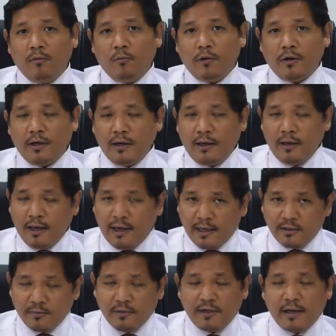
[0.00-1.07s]
working
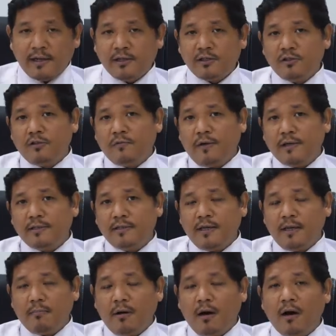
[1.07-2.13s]
as per the directions of
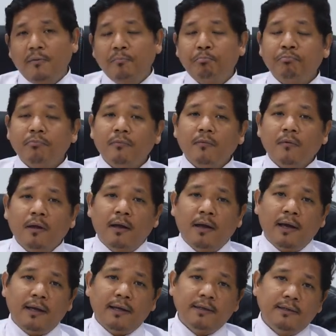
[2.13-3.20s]
ICMR,
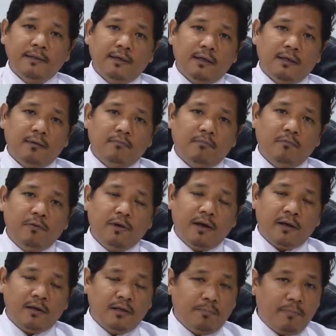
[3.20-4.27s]
and we
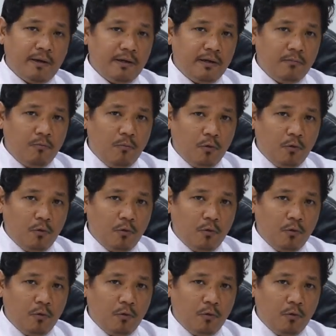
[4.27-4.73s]
are depending